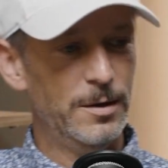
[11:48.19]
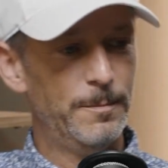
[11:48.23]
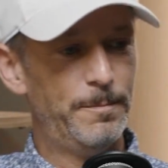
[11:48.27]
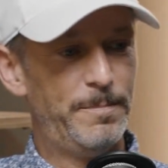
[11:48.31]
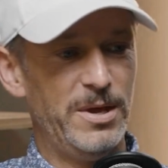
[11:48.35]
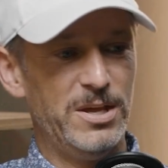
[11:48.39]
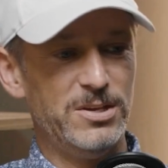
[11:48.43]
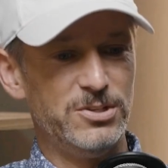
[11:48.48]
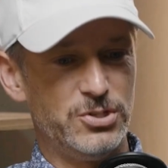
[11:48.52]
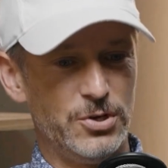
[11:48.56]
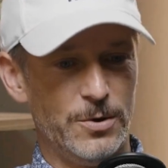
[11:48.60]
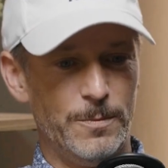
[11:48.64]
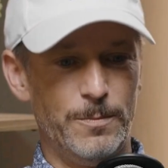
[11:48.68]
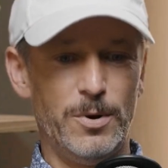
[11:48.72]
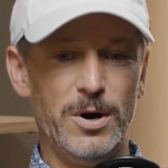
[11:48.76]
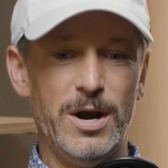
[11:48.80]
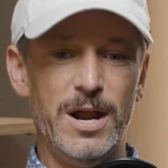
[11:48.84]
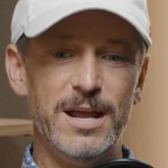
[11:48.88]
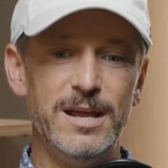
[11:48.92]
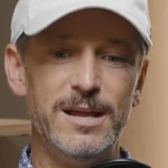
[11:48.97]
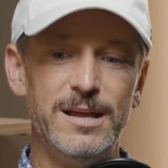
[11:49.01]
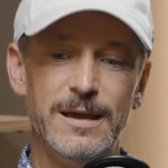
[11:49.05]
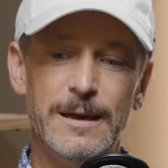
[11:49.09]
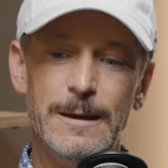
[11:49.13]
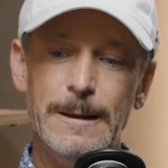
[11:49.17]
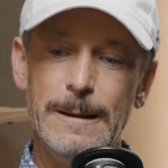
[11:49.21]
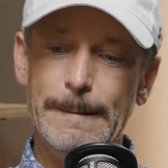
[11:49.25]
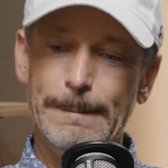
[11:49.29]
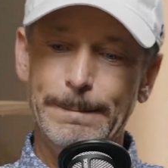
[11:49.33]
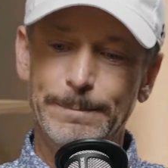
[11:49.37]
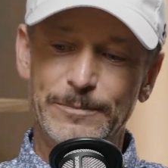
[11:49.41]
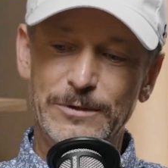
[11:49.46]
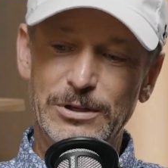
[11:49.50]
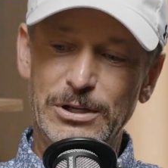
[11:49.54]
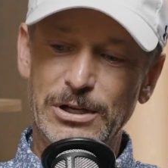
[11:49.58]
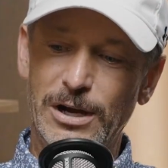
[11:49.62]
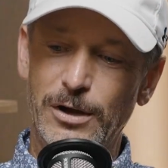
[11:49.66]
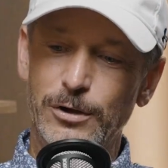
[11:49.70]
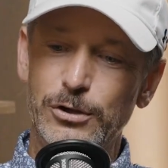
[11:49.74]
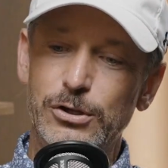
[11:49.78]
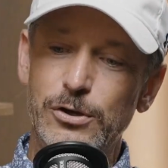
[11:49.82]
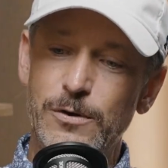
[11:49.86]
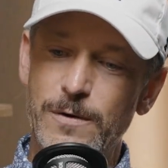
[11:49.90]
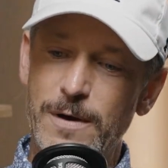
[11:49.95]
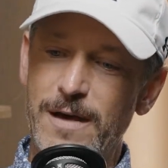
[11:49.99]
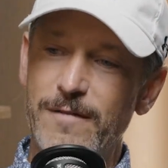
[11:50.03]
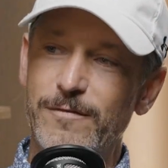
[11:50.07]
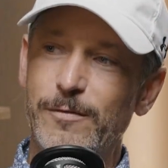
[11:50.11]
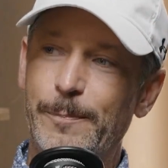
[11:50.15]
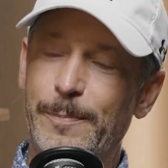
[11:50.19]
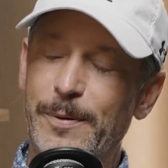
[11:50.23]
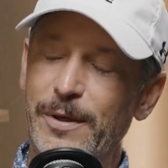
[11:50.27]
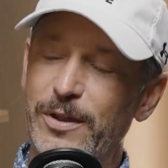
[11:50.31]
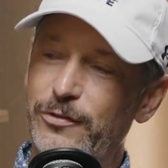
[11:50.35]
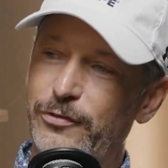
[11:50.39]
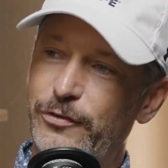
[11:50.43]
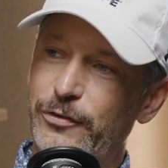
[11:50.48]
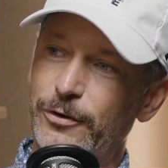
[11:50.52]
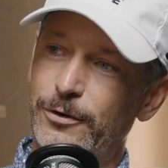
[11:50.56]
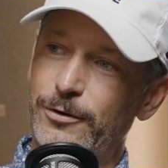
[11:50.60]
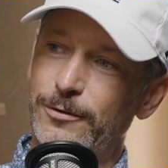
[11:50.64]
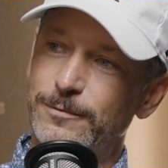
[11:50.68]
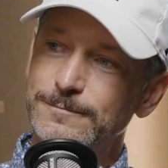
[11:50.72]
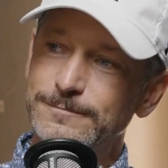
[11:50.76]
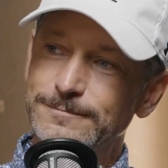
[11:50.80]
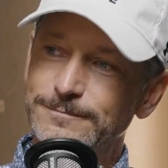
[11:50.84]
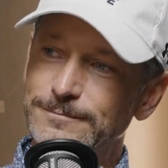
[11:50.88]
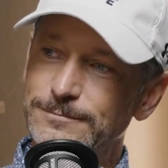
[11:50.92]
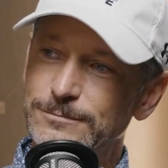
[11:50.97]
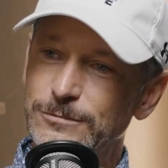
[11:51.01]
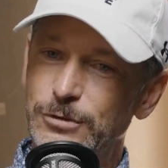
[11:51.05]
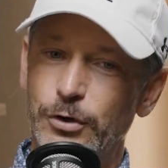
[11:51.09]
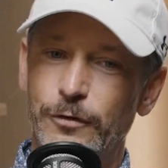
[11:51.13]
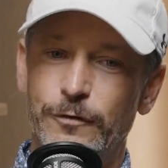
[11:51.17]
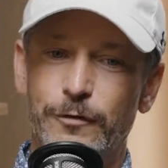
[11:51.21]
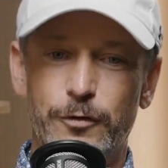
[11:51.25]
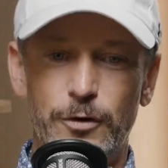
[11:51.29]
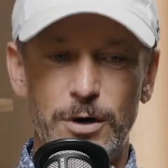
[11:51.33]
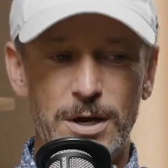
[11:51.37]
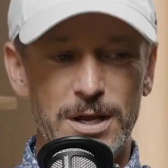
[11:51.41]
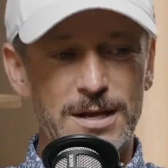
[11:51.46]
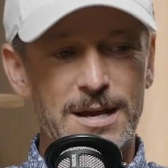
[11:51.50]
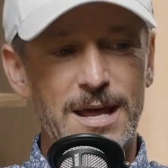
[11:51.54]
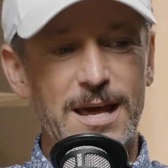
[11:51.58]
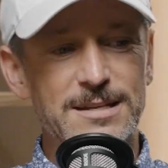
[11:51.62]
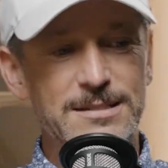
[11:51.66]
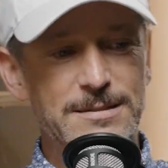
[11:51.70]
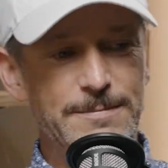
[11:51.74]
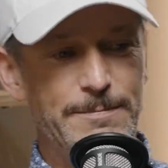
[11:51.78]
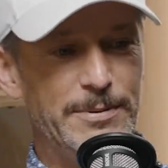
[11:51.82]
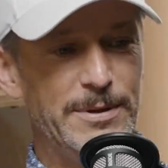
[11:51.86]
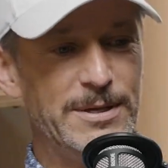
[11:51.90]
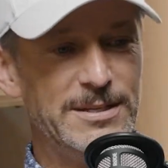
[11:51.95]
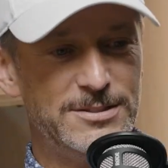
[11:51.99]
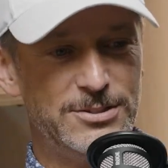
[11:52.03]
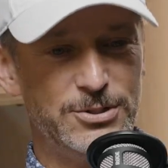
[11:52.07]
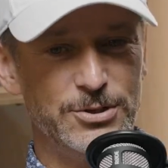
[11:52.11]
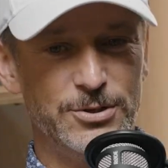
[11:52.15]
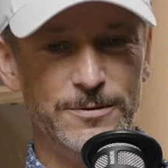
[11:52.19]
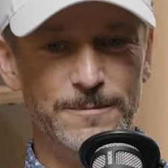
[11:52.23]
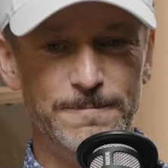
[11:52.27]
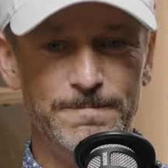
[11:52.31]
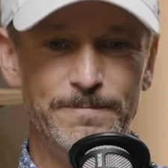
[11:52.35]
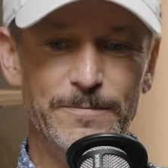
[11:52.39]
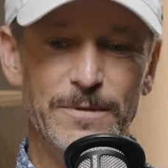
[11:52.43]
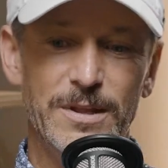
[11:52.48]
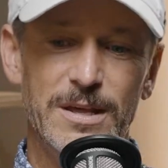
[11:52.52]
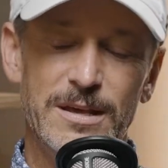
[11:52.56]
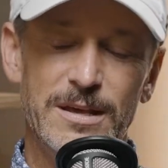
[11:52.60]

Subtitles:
Pencil break, you know, you have a pencil, your friend has a pencil,